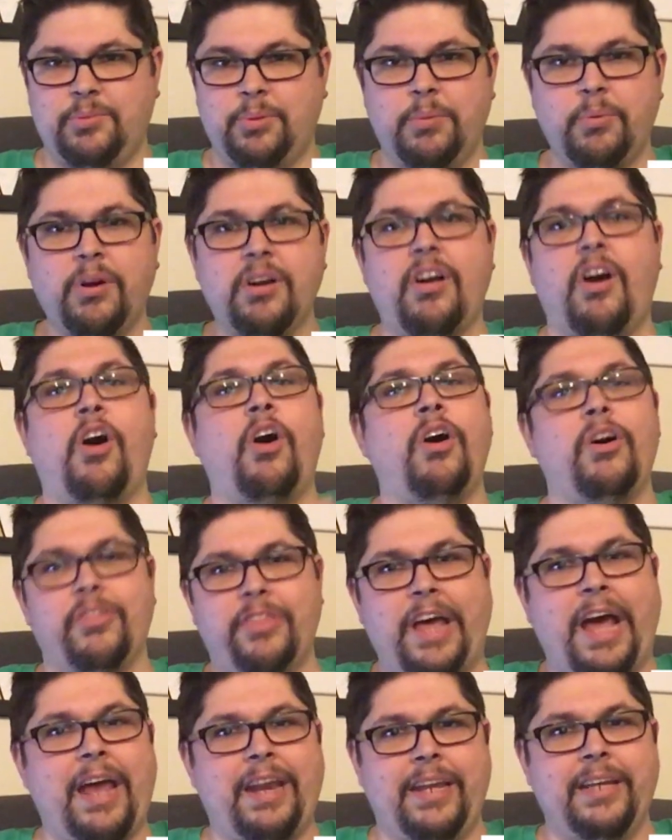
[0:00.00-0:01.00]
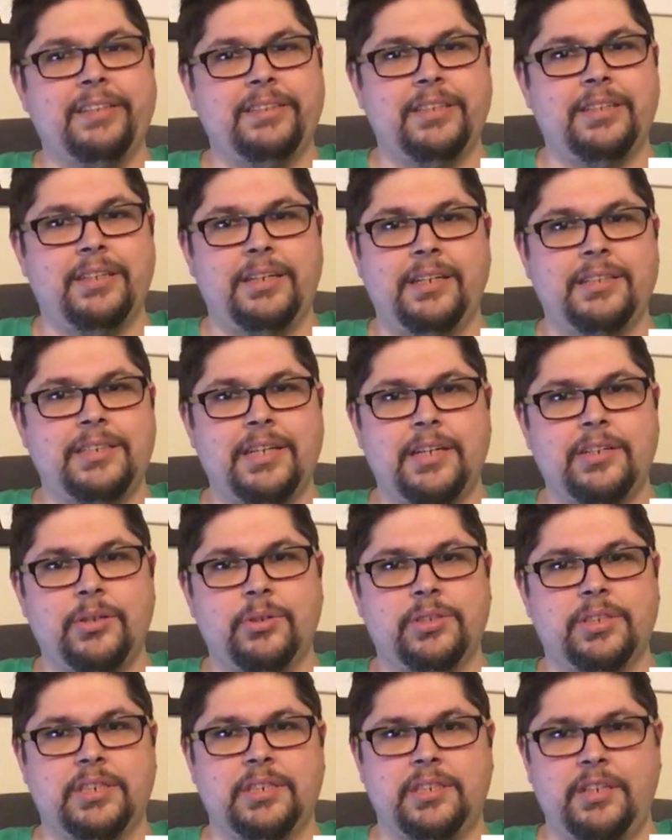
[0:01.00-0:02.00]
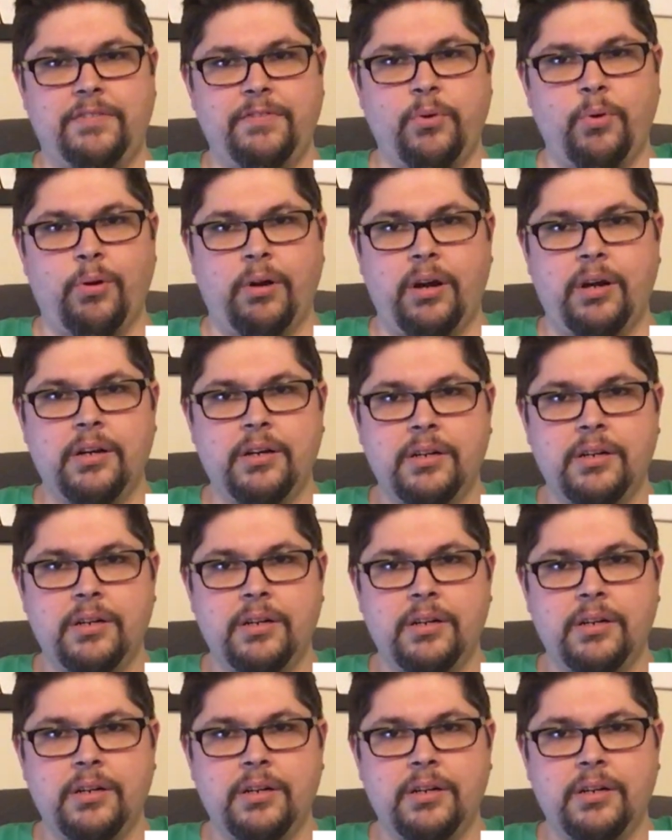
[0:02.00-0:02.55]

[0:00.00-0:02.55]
We weren't all that into the Nintendo 64.